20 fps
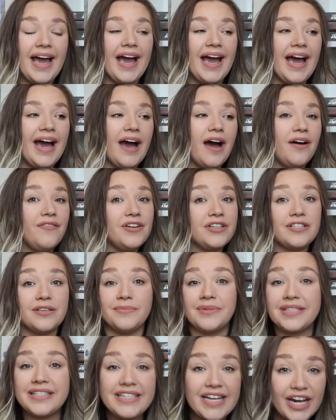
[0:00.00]
I have some
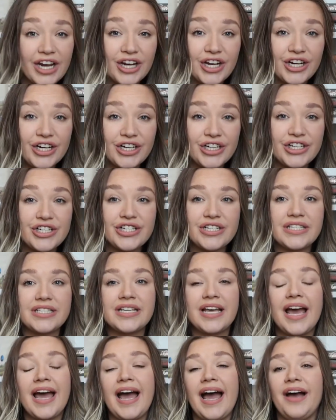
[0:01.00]
stickers.
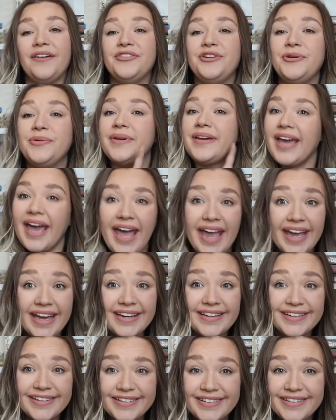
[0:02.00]
I have a new
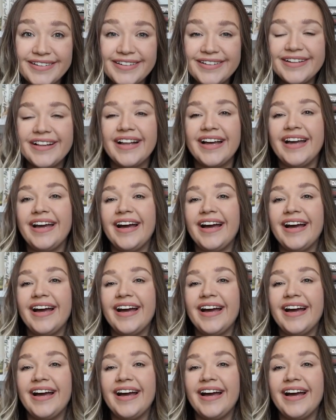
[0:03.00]
candle.